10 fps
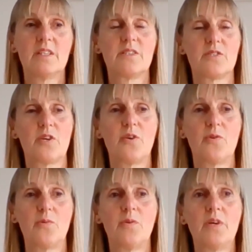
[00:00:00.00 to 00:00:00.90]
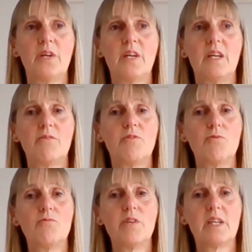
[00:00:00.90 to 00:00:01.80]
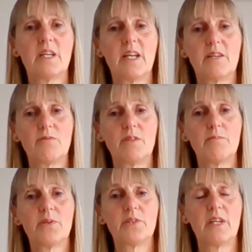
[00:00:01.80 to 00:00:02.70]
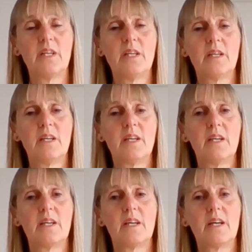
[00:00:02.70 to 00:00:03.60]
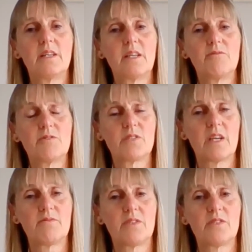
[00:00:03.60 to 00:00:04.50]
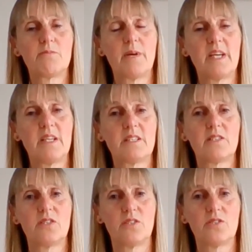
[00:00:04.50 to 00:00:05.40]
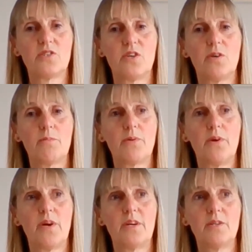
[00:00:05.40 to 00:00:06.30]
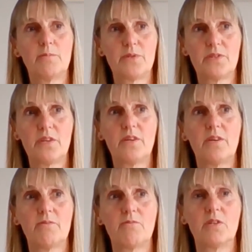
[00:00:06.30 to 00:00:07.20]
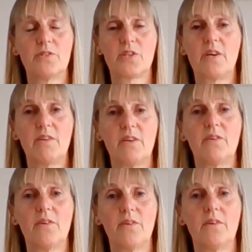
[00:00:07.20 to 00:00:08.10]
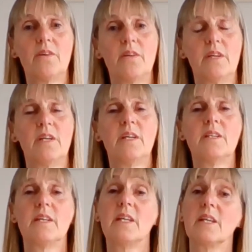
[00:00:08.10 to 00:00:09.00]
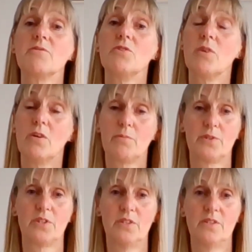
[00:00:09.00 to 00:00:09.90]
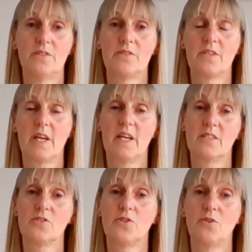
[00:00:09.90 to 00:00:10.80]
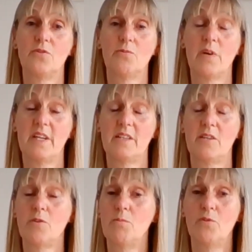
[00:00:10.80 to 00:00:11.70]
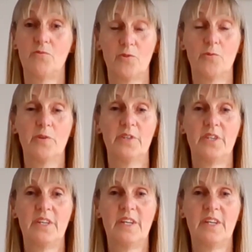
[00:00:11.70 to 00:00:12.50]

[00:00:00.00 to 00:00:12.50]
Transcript: So if you reconnect with the body and give yourself the space to stop and observe what's going on, then it gives you options as to the way that you move forward.